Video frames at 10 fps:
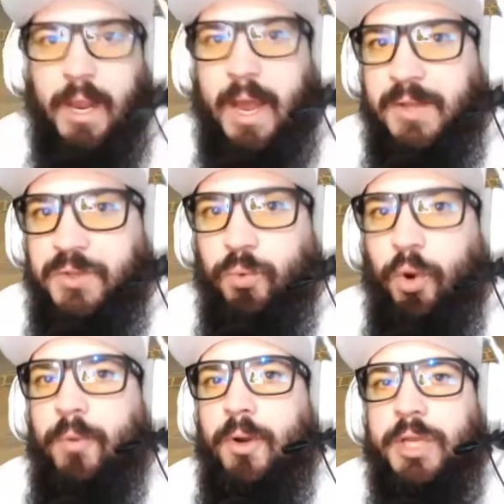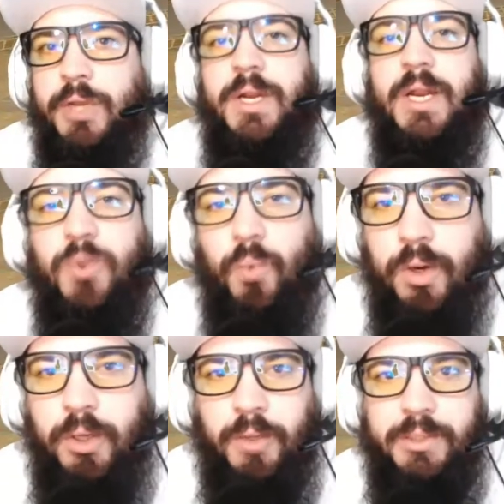As a roamer, you need to
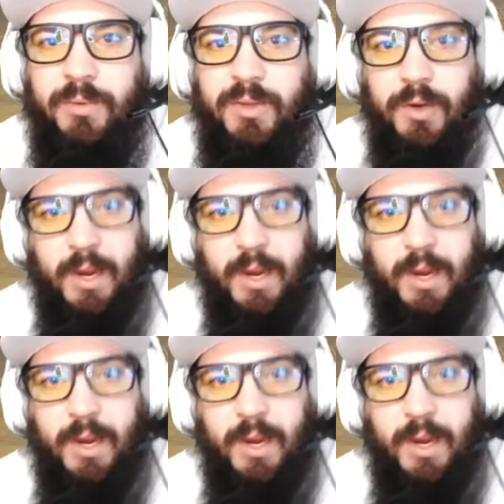work closely with your